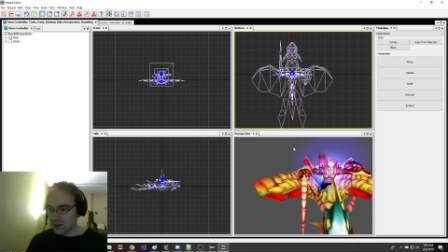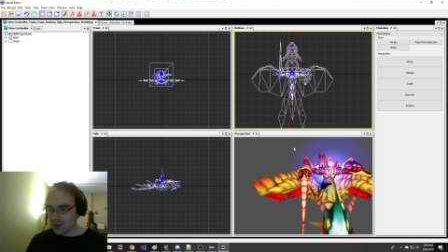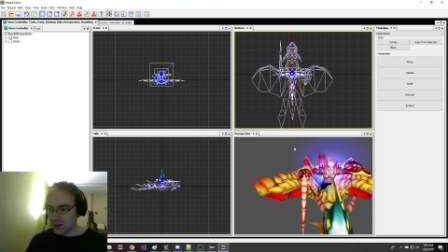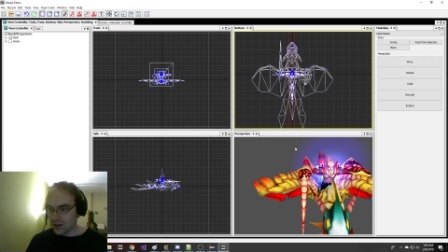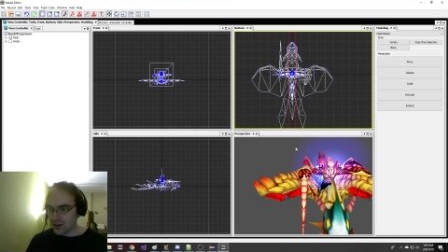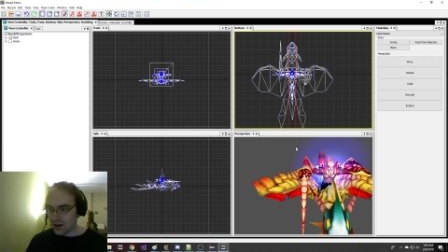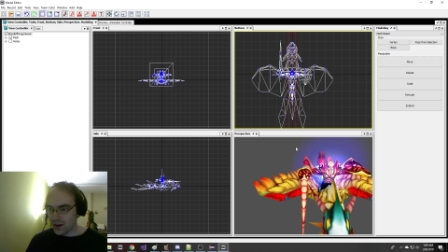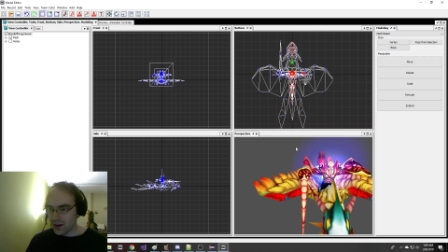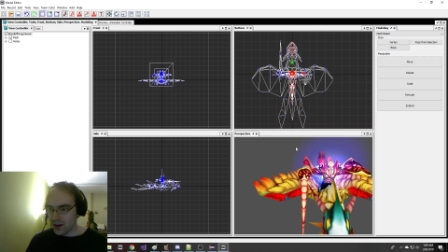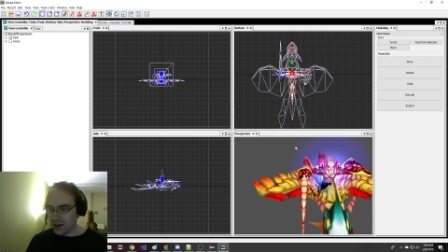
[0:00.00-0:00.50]
the
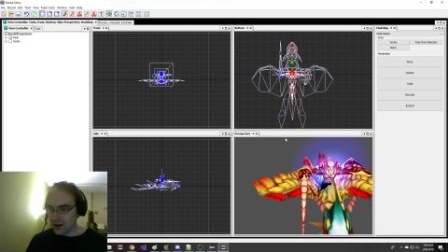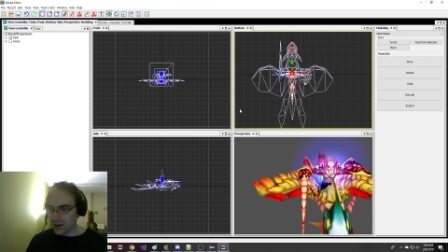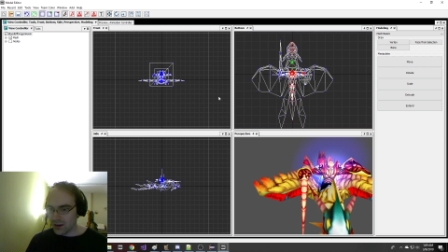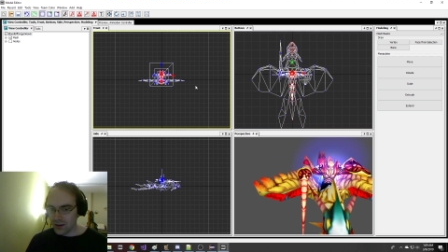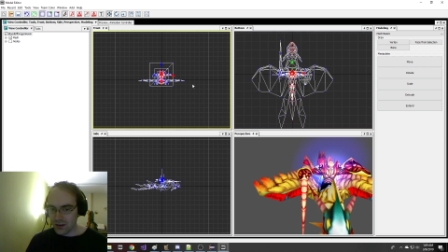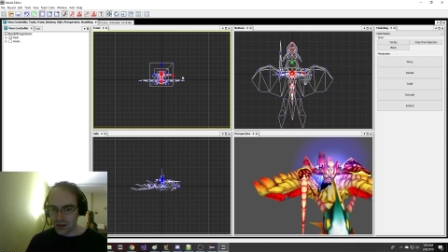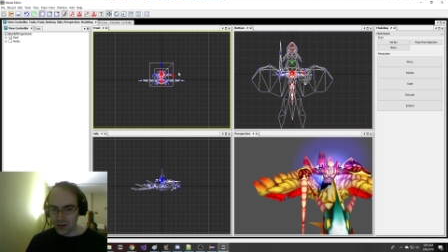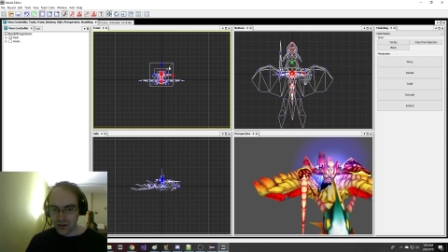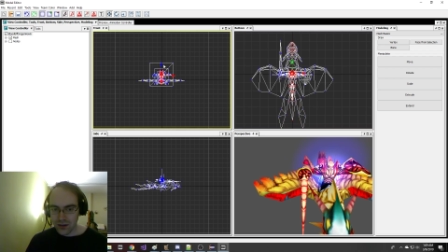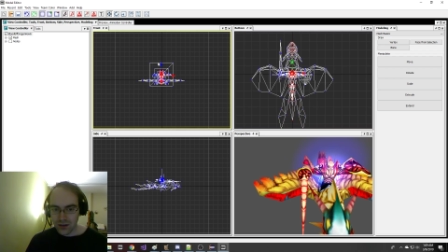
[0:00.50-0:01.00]

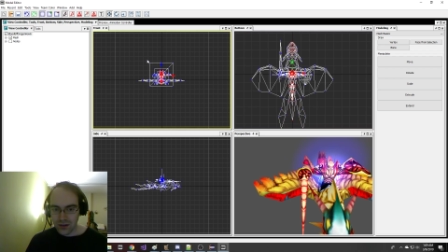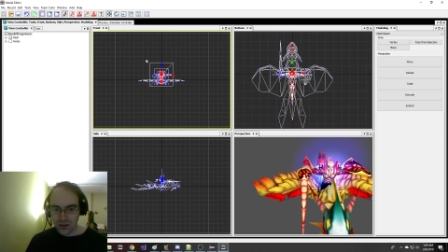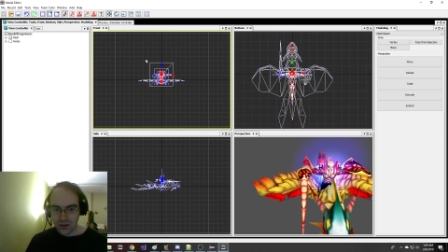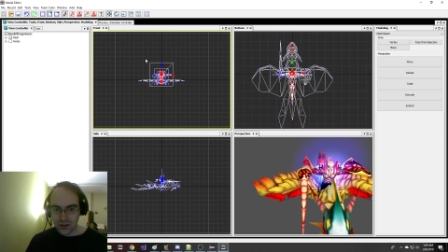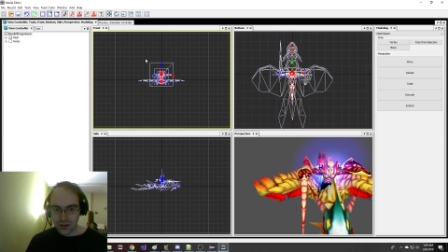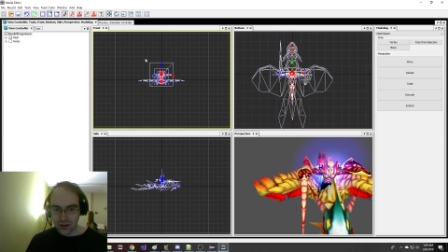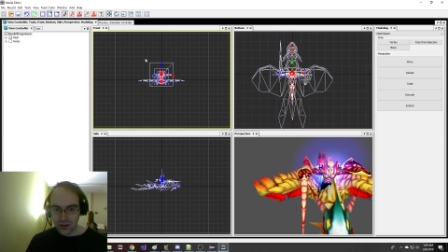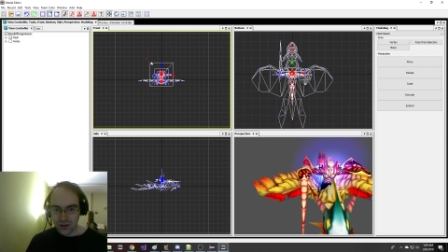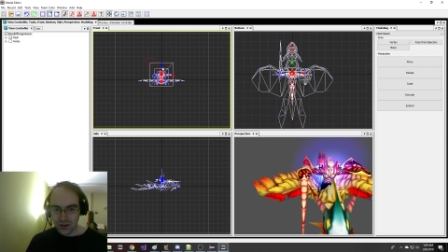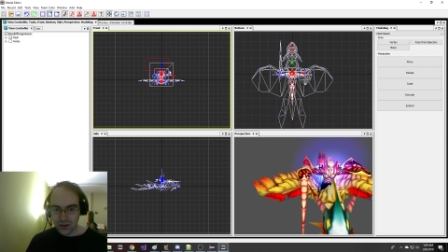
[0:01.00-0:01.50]
guy
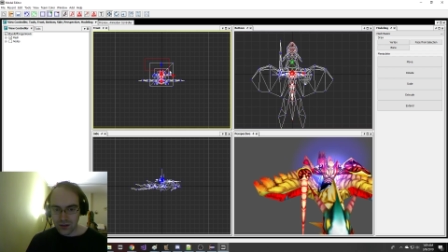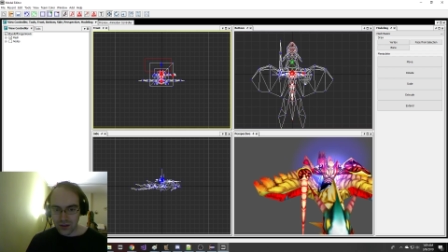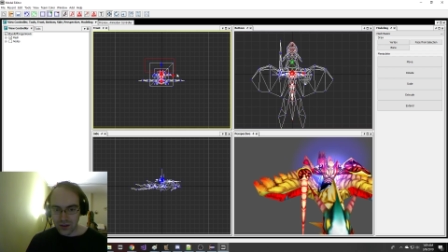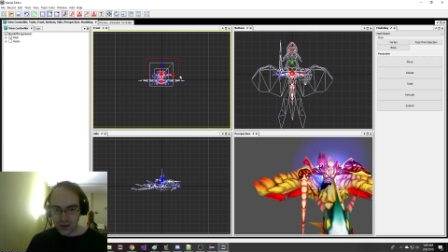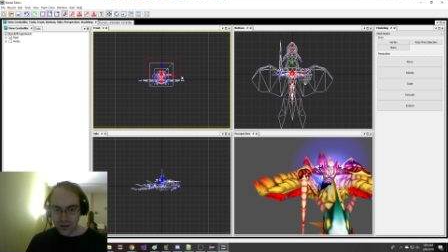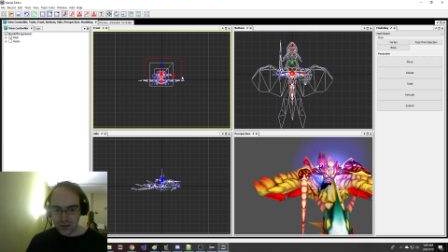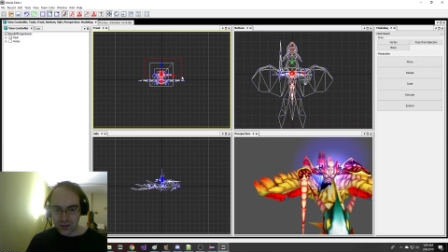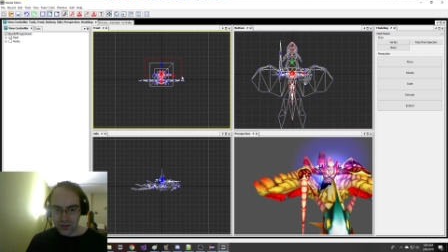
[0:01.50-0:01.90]
and all that